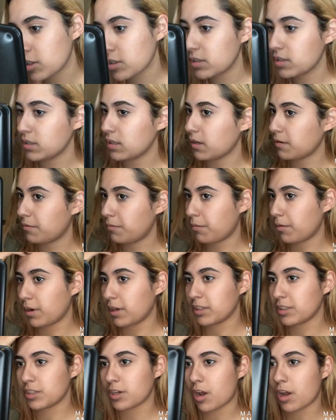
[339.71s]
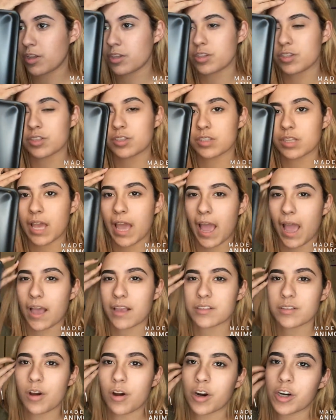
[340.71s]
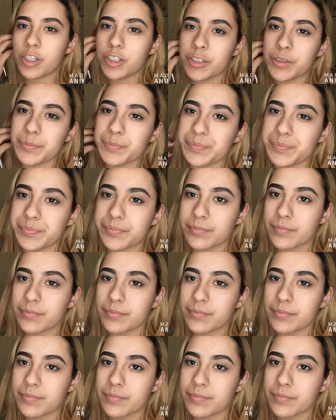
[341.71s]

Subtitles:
Just enough where it's not as harsh.